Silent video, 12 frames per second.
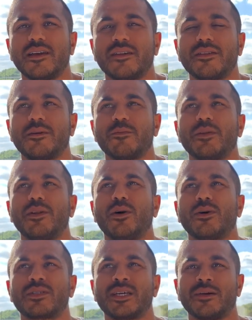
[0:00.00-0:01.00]
And I think with
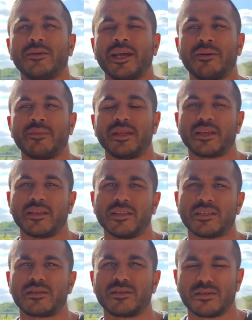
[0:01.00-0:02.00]
lockdown happening and
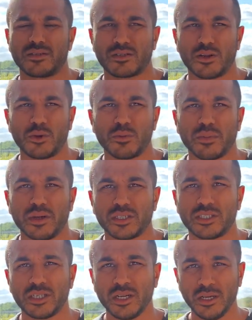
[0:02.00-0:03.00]
there's so
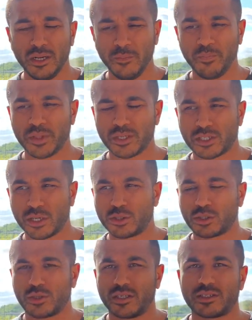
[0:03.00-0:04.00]
much
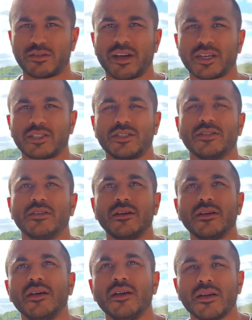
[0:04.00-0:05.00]
social interaction
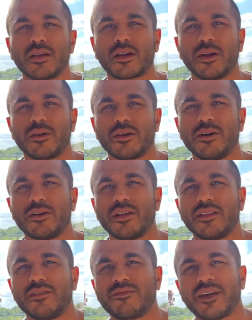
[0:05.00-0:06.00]
going on,
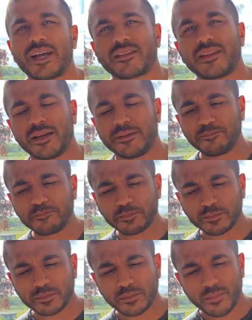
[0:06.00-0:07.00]
and the fact that
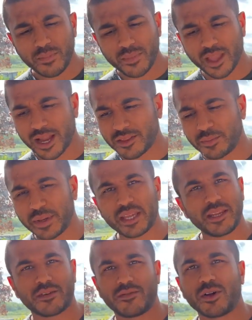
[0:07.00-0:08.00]
at the
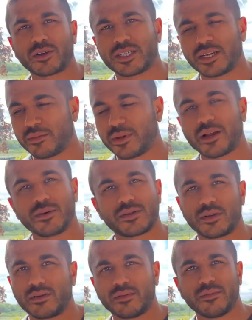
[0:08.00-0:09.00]
beginning of lockdown, I mean, I was
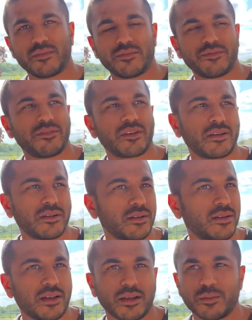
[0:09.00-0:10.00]
on
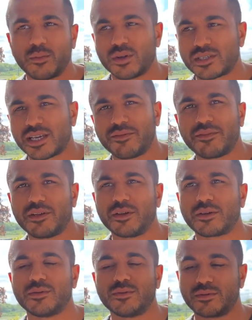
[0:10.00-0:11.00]
freaking like WhatsApp video
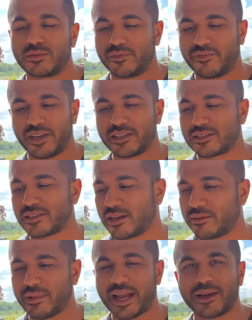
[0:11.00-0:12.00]
calls,
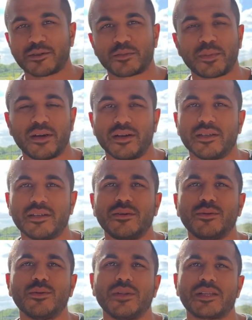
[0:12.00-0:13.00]
FaceTime, house party,
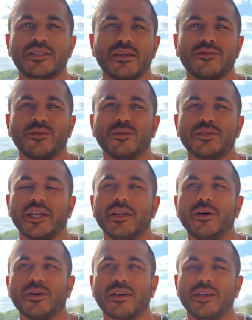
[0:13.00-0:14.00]
all that stuff all day
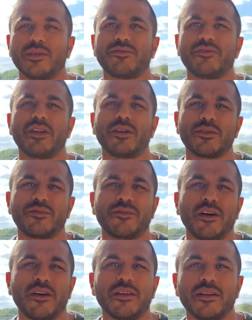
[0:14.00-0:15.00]
long, and it was really good
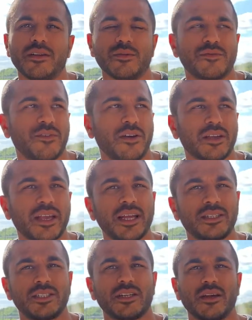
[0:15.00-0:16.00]
fun, and it was fun
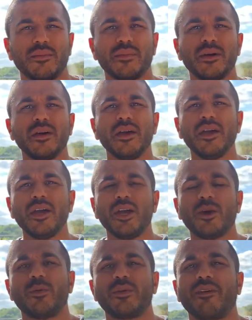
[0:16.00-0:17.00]
catching up
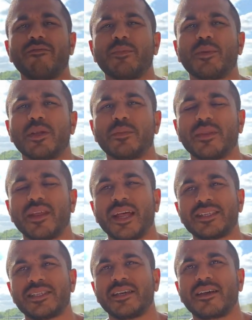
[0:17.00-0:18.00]
with everybody. But then
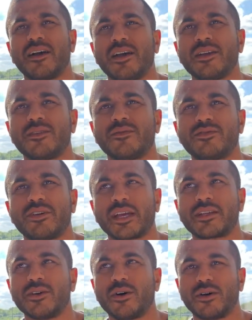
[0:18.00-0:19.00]
as it kind of
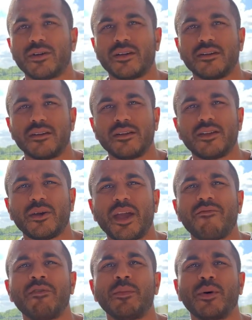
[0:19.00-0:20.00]
dragged on, and you know,
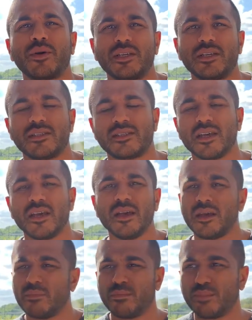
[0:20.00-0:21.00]
everybody's
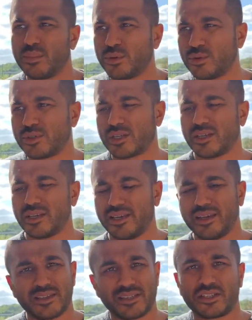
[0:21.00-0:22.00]
mood
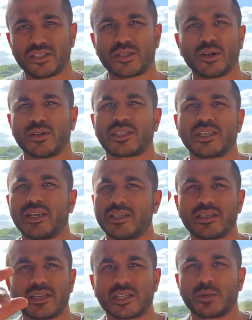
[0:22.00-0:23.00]
is just
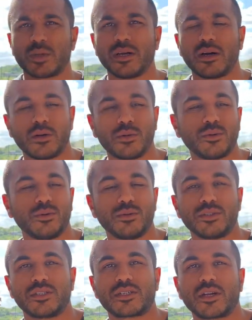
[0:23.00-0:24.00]
oscillating because we are all
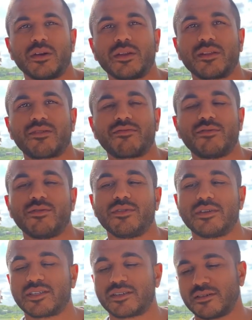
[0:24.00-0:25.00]
just going through
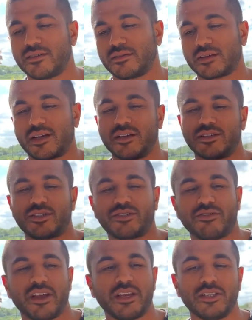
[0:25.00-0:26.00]
this kind of
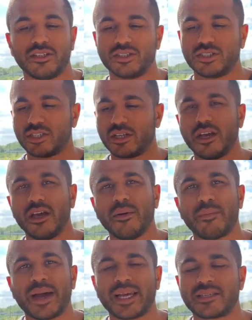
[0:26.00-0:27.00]
strange
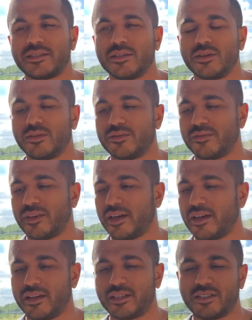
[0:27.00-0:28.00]
pattern of
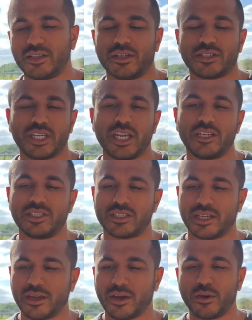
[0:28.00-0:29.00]
you know, changes
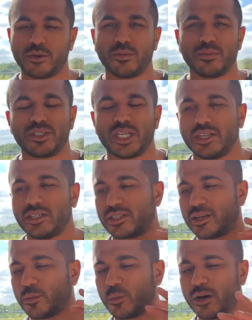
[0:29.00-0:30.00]
at home, changes
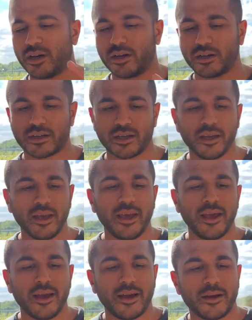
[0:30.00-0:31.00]
at work,
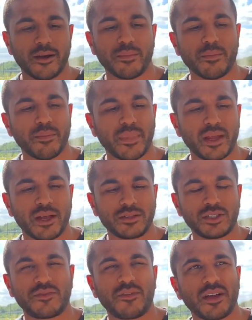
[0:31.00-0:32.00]
and I was
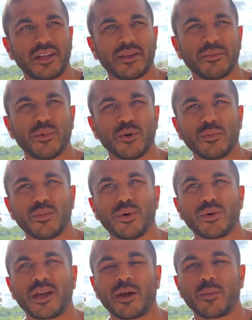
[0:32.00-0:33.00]
just finding more and
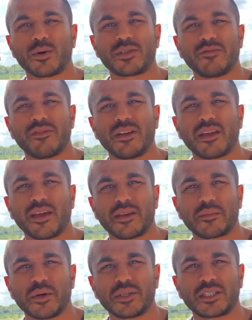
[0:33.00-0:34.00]
more that I wasn't really
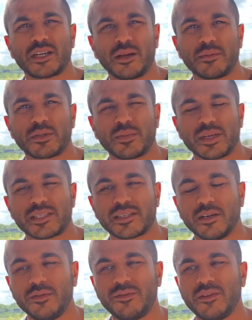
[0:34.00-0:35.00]
getting much time to
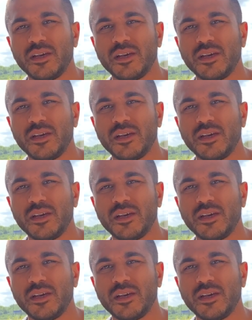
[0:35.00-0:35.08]
myself.